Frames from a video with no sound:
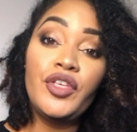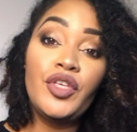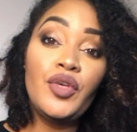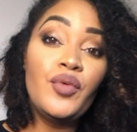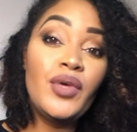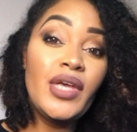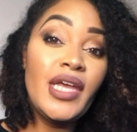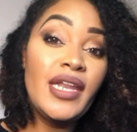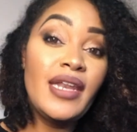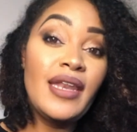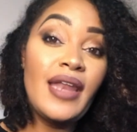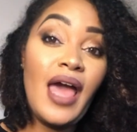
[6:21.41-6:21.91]
You
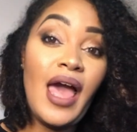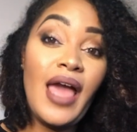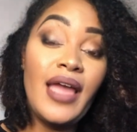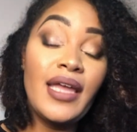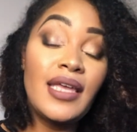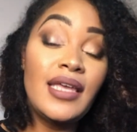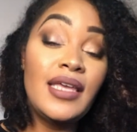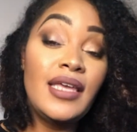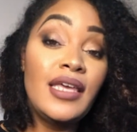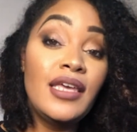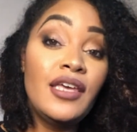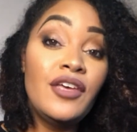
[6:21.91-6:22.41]

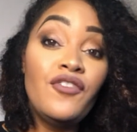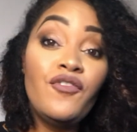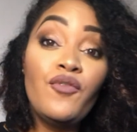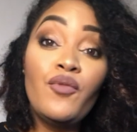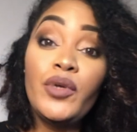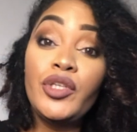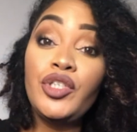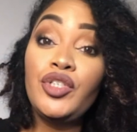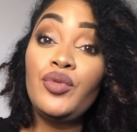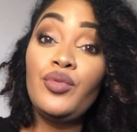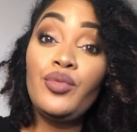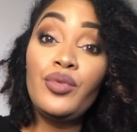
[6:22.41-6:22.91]
cannot give
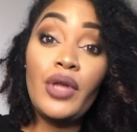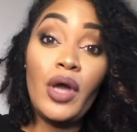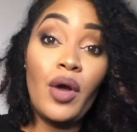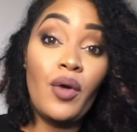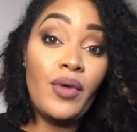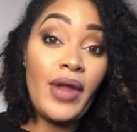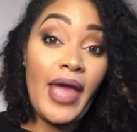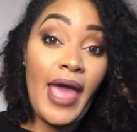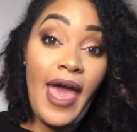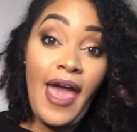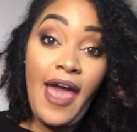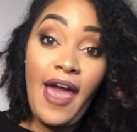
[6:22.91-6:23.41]
what you
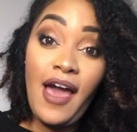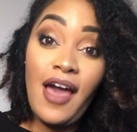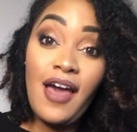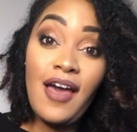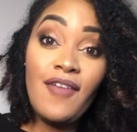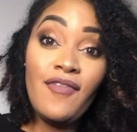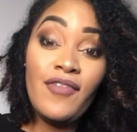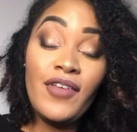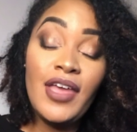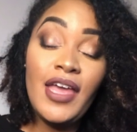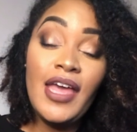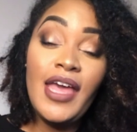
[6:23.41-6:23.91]
don't have,